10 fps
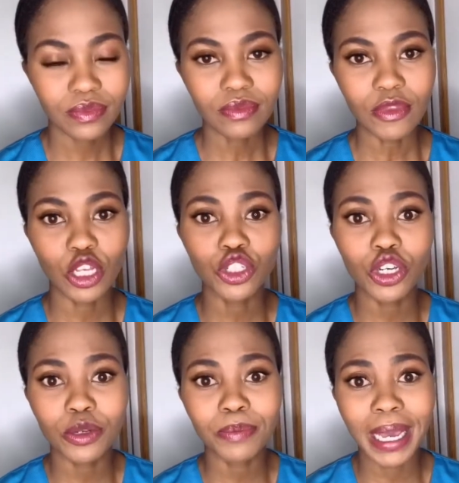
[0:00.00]
So
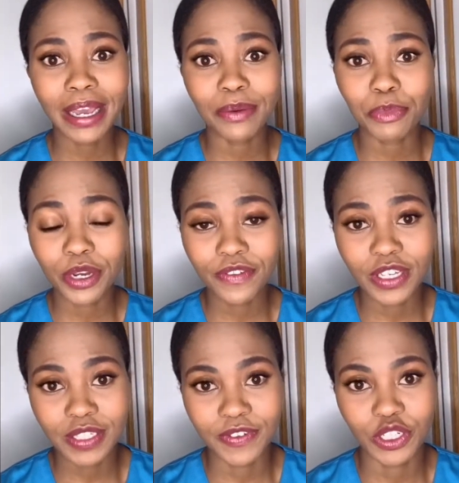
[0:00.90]
in my
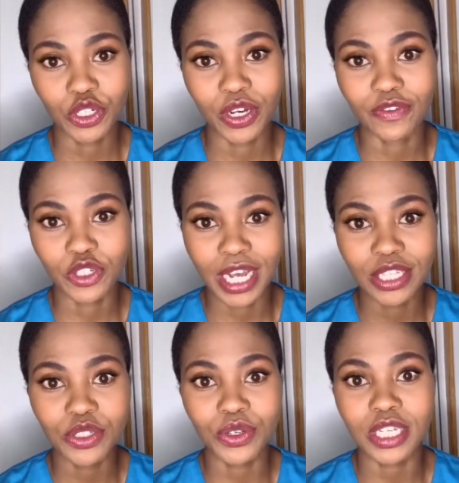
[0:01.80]
previous video, I've tried
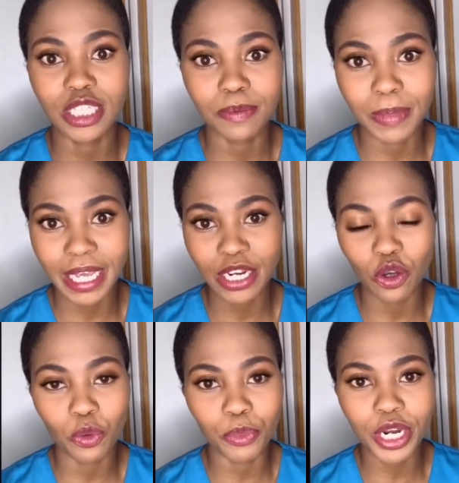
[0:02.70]
to explain or
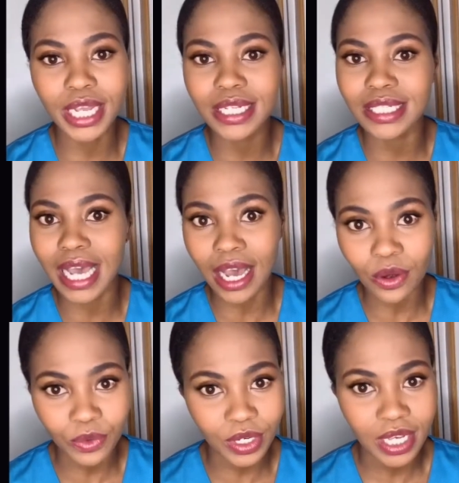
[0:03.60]
break it down
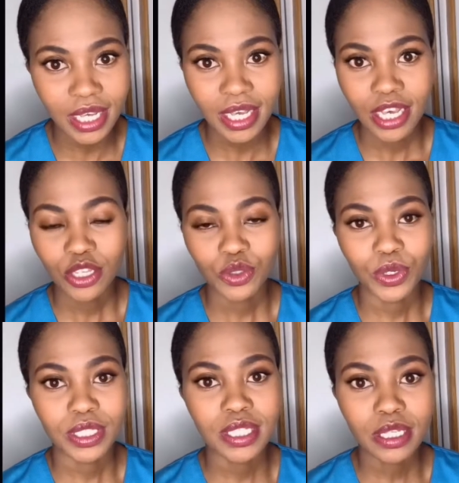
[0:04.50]
to
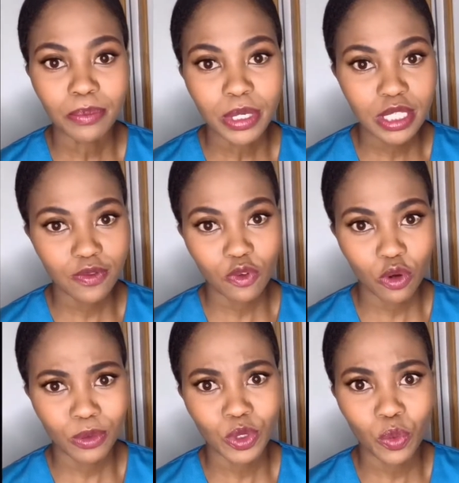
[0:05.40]
its simplest
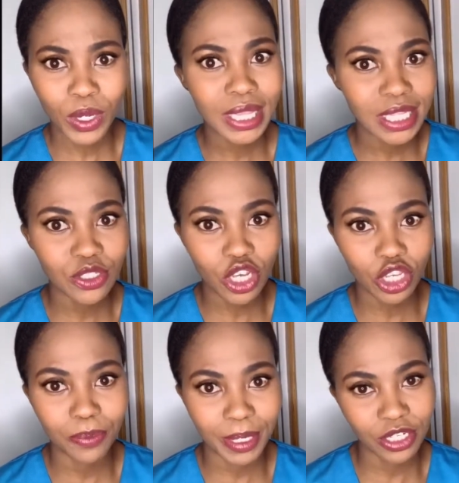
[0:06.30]
forms what these
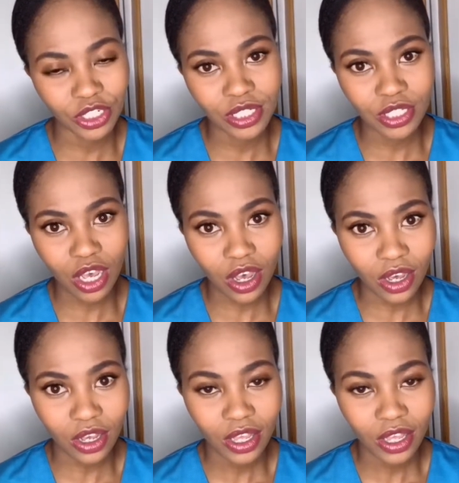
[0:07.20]
occupations are.